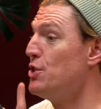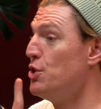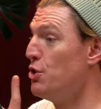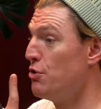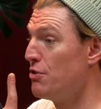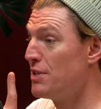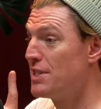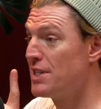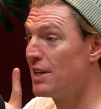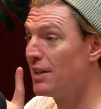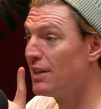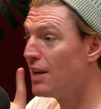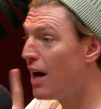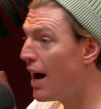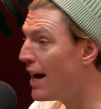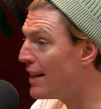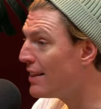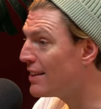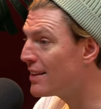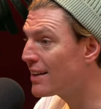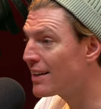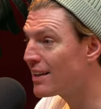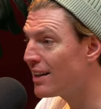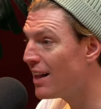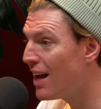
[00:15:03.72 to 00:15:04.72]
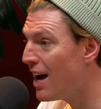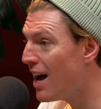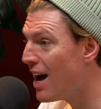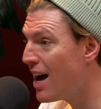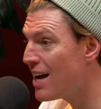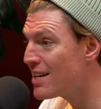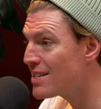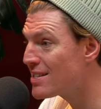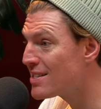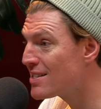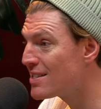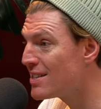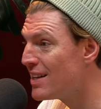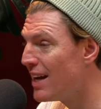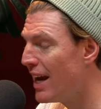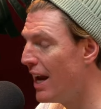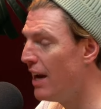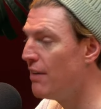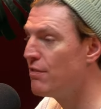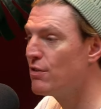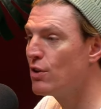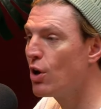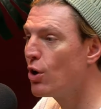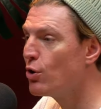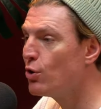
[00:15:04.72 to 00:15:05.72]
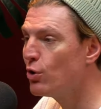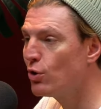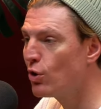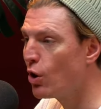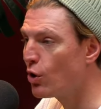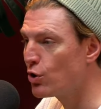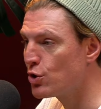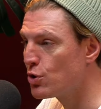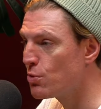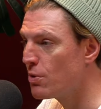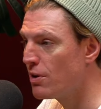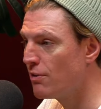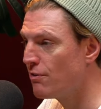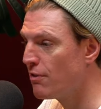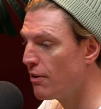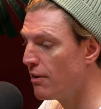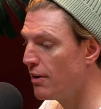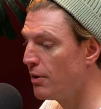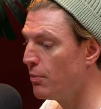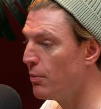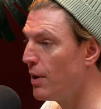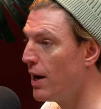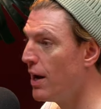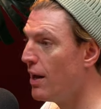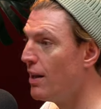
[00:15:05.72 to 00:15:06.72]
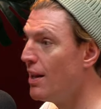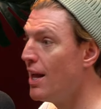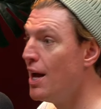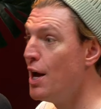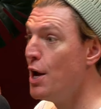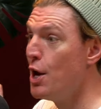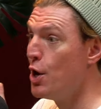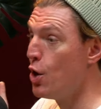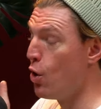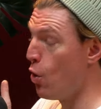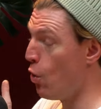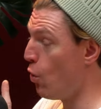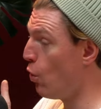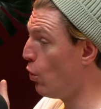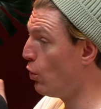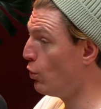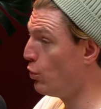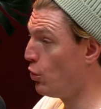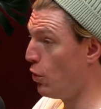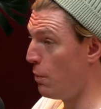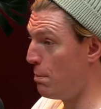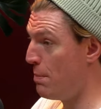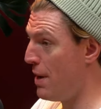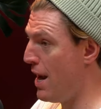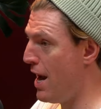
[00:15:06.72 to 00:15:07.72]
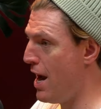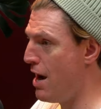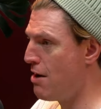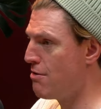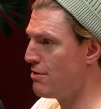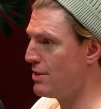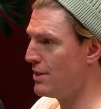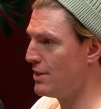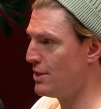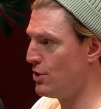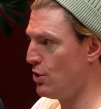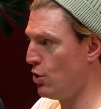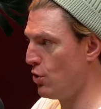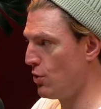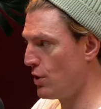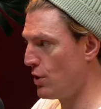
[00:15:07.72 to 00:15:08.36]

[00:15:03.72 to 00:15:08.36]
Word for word: You're, you're, a delight in the class. Yeah. Even though you're not doing very well, all your parents, your